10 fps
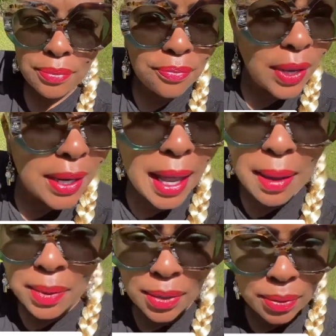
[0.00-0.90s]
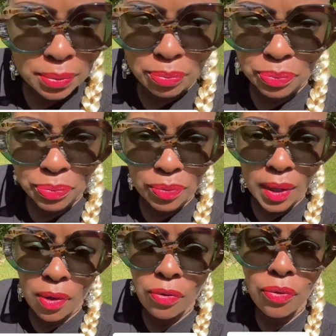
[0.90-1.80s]
Phenomenal.
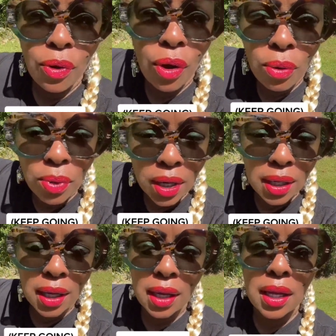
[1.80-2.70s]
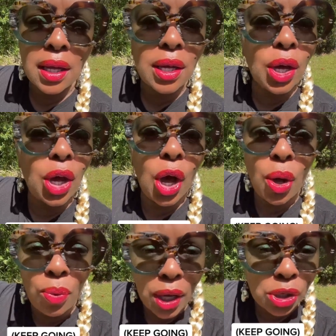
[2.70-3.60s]
Forward.
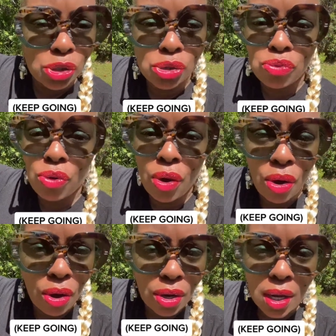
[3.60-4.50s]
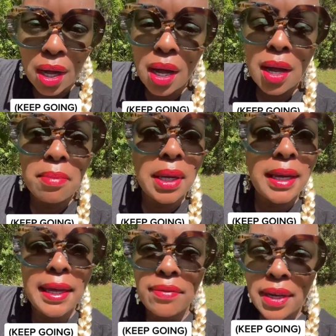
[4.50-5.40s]
Going strong,
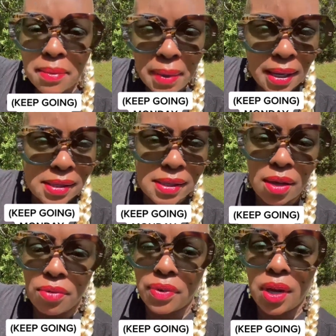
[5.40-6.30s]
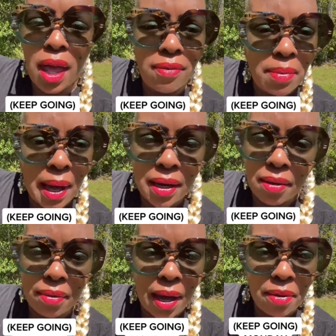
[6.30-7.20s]
believing in myself and everybody
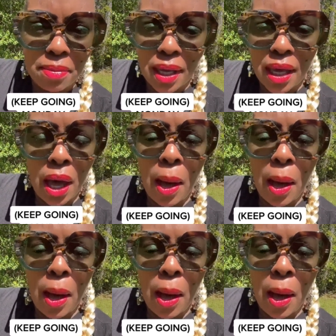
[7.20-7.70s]
around me,